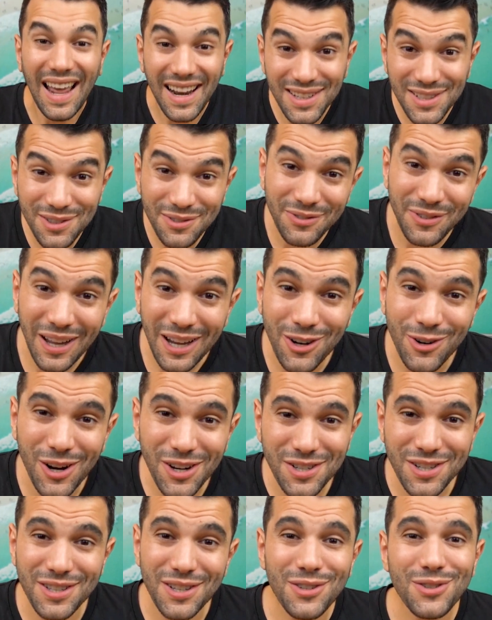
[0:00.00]
And it's a fair
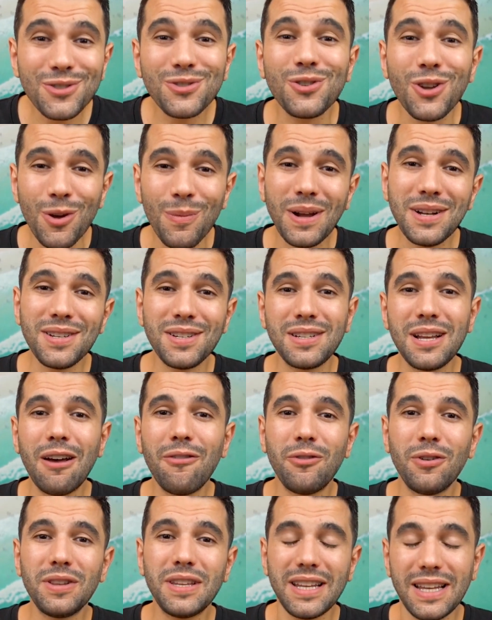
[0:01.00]
question. There's so much
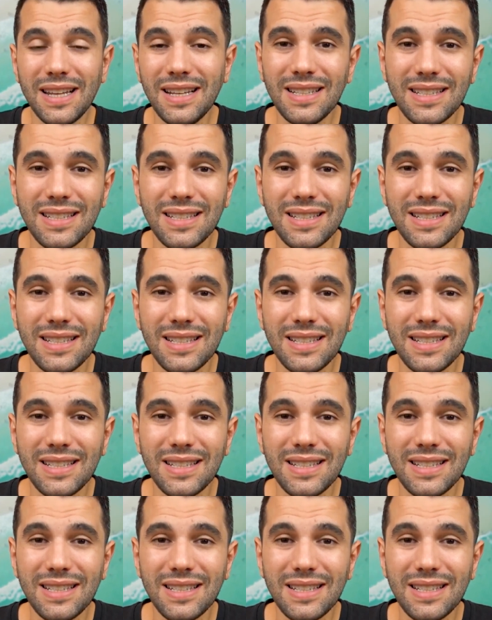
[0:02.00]
stuff on the